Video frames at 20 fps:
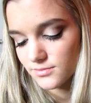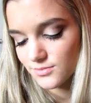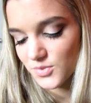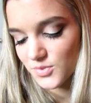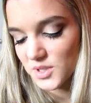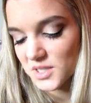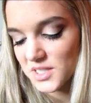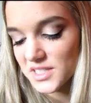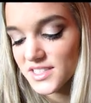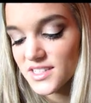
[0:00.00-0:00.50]

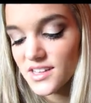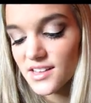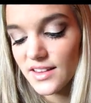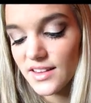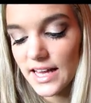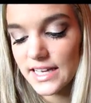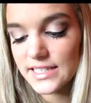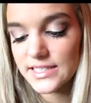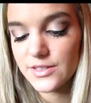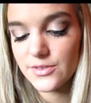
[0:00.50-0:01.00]
What is the
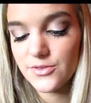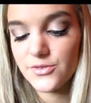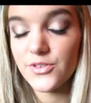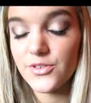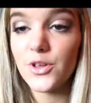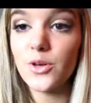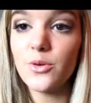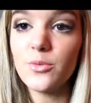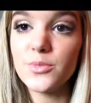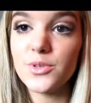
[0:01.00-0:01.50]
last
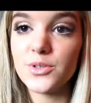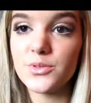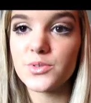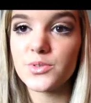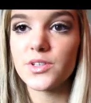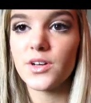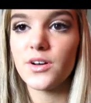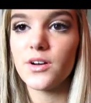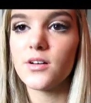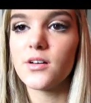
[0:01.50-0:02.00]
film you
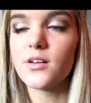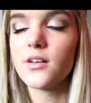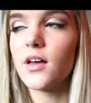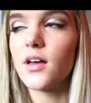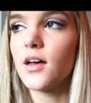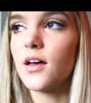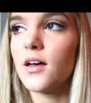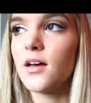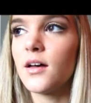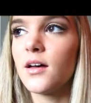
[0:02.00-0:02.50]
saw?
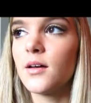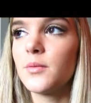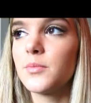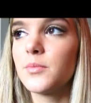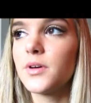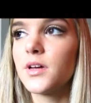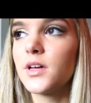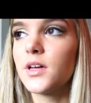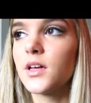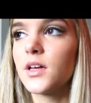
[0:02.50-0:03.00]

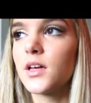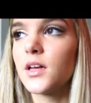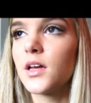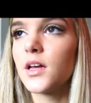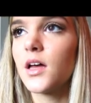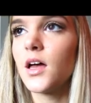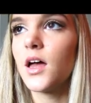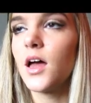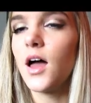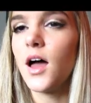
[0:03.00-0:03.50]
Um...
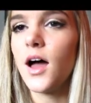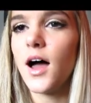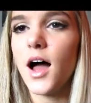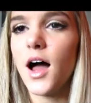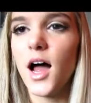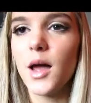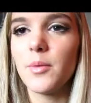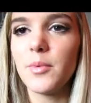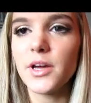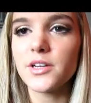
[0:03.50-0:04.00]

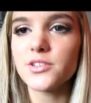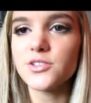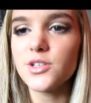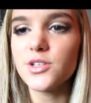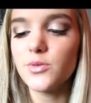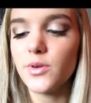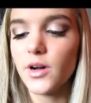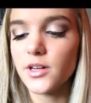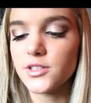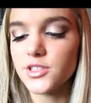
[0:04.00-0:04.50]
I'm
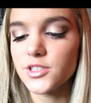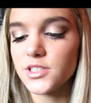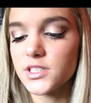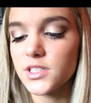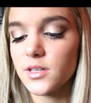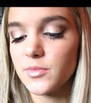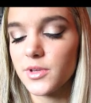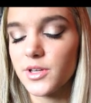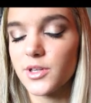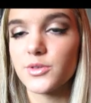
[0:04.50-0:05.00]
actually watching
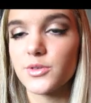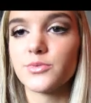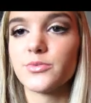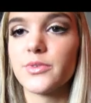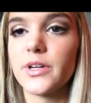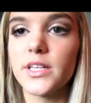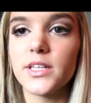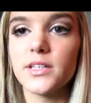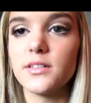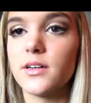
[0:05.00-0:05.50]
some like
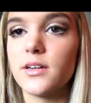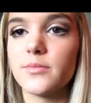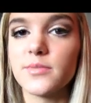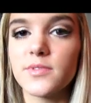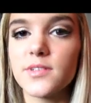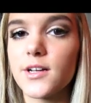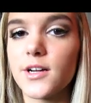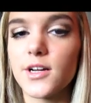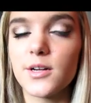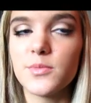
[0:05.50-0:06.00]
really dumb
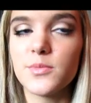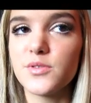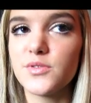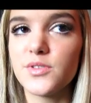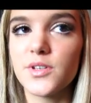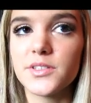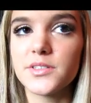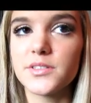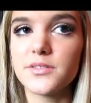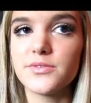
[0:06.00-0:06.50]
scary
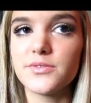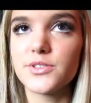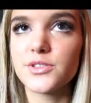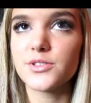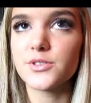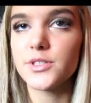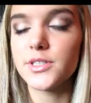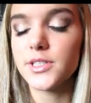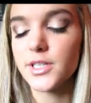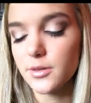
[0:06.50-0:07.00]
movie on
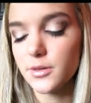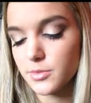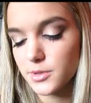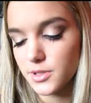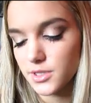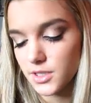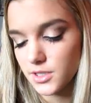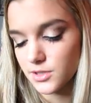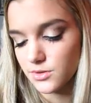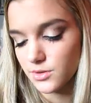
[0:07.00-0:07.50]
Netflix right now,
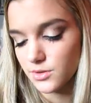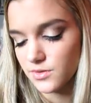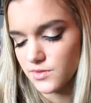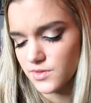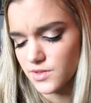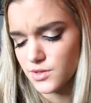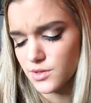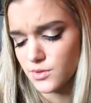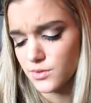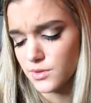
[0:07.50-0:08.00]
but I don't
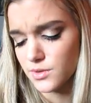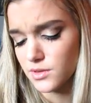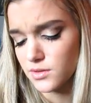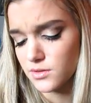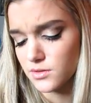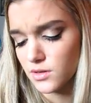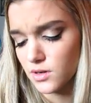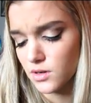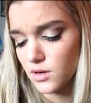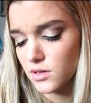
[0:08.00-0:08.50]
even know what
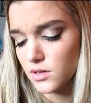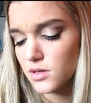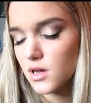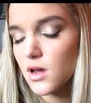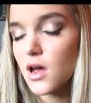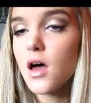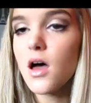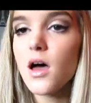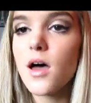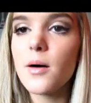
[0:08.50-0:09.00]
it's called.
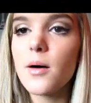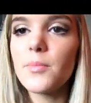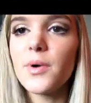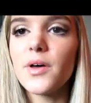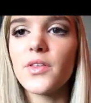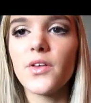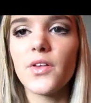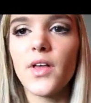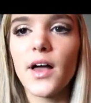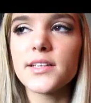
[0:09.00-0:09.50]

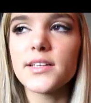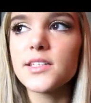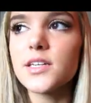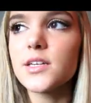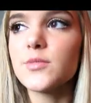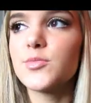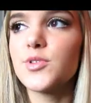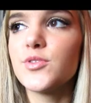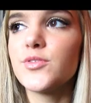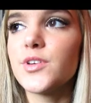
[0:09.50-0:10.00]
But the last
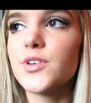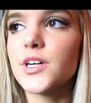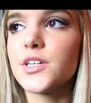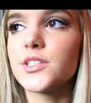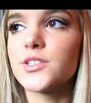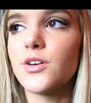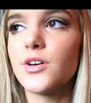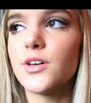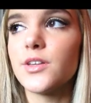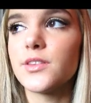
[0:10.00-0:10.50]
like movie
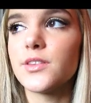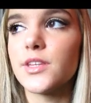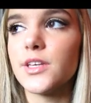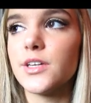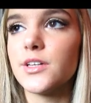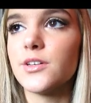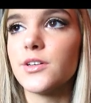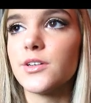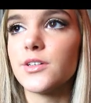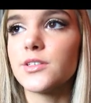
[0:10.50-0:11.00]
I saw in
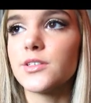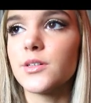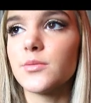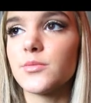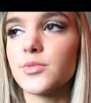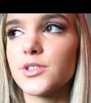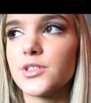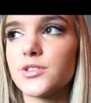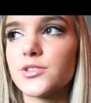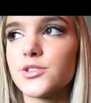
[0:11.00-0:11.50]
theaters,
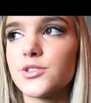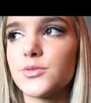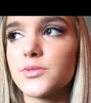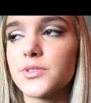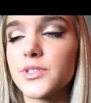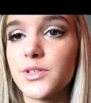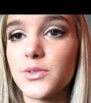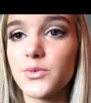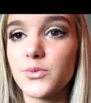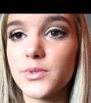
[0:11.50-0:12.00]
I'm pretty sure
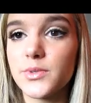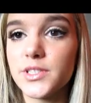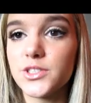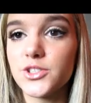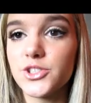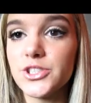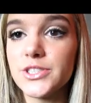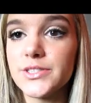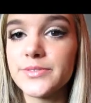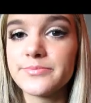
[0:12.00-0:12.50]
was like
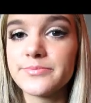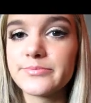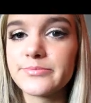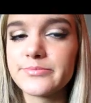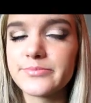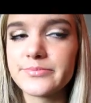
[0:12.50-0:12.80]
Ouija.